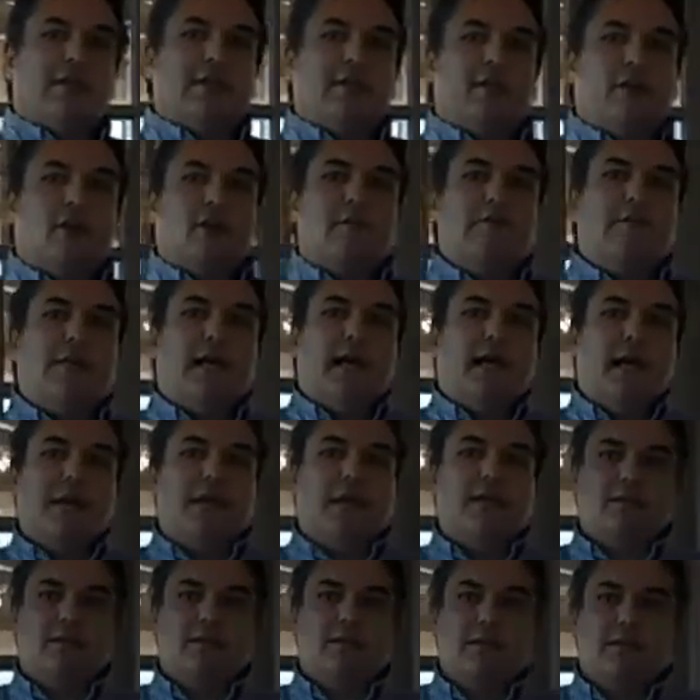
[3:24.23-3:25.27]
in our
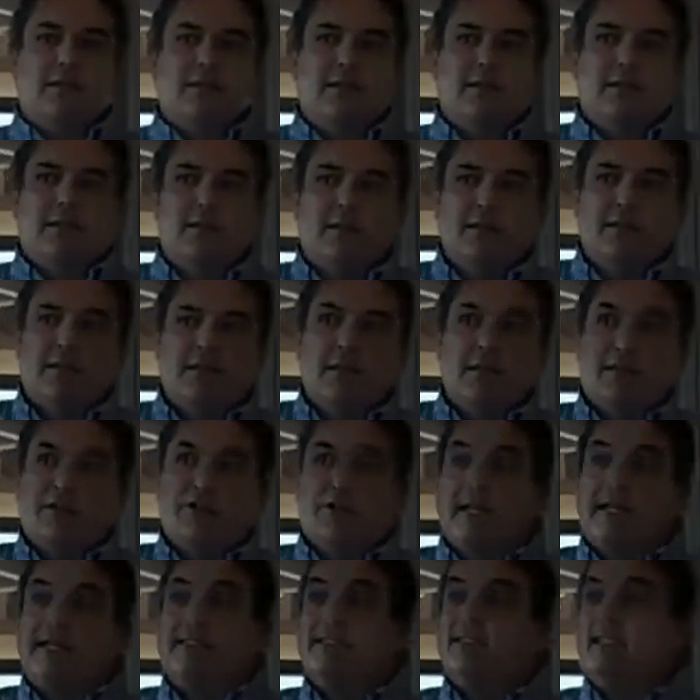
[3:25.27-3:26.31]
past that
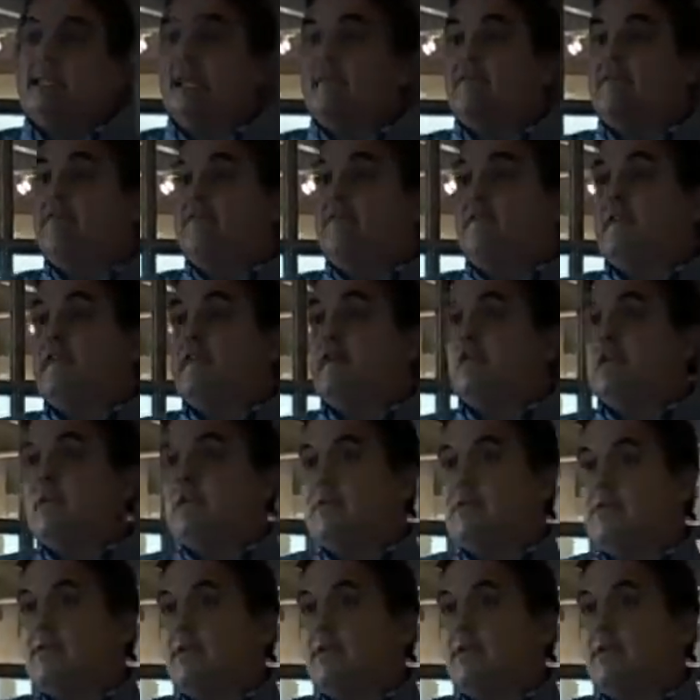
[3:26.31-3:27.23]
creates that fear